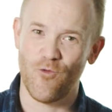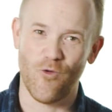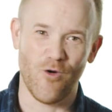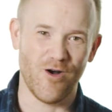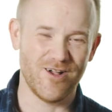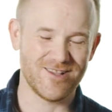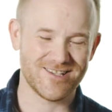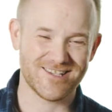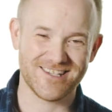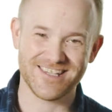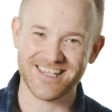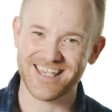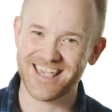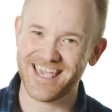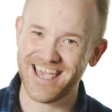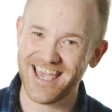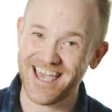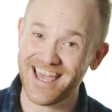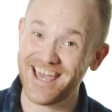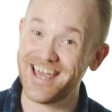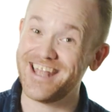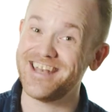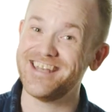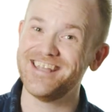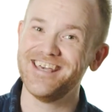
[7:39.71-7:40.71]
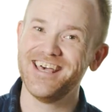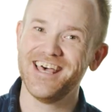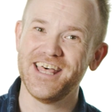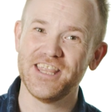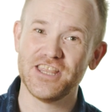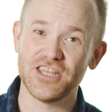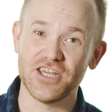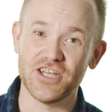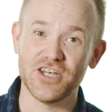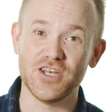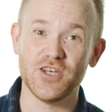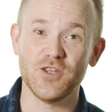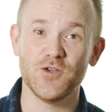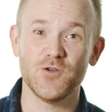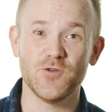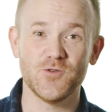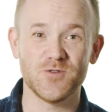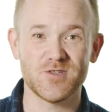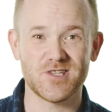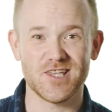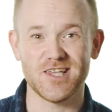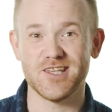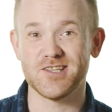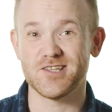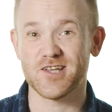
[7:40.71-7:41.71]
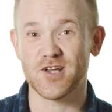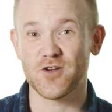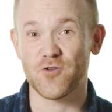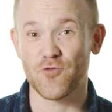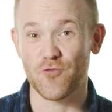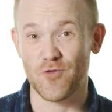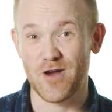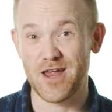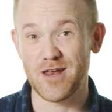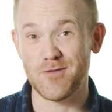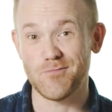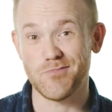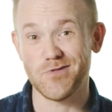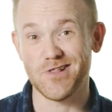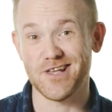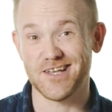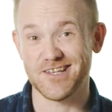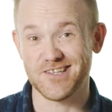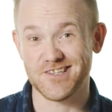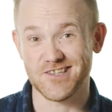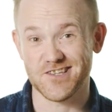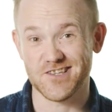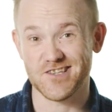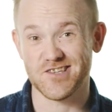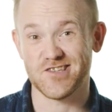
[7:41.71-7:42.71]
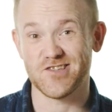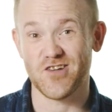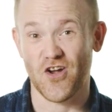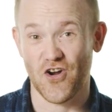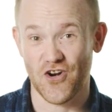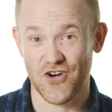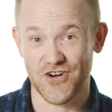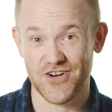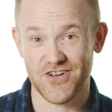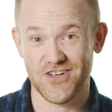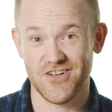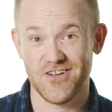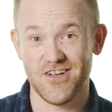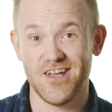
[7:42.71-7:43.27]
once again, the news is a great place to start.